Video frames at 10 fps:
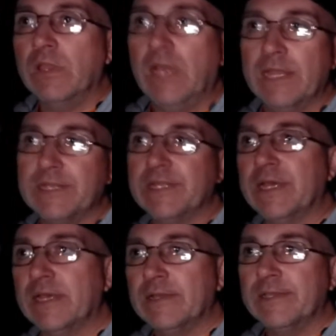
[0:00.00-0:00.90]
And
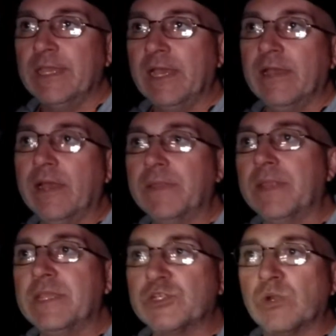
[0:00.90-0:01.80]
yeah, and
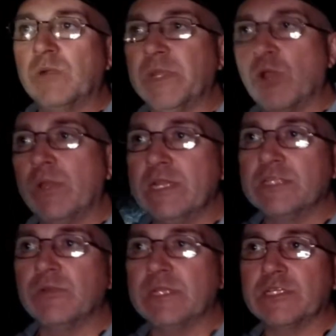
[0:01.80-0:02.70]
then this one will be going
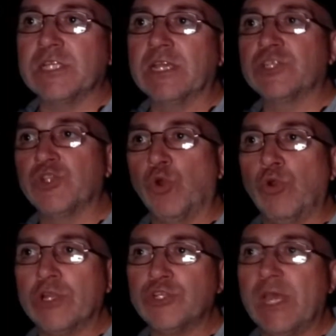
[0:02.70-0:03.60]
into its
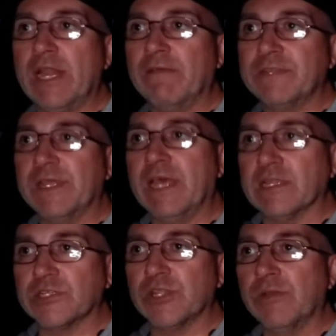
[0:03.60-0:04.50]
storage then after
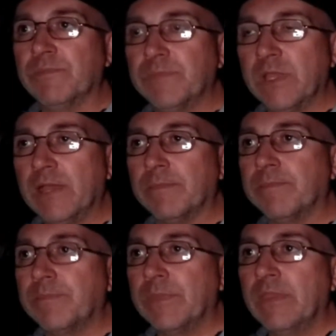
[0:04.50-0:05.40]
that. So yeah,
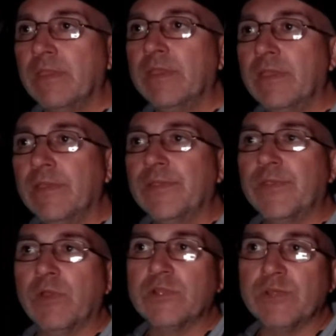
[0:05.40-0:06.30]

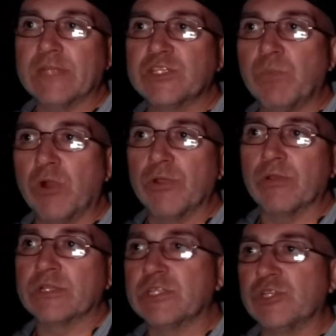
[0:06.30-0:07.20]
so I'll do that tomorrow
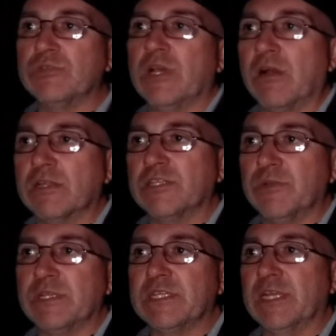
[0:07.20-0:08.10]
though, because it's too dark to
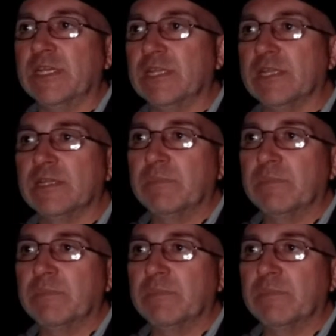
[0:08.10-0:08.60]
do it tonight.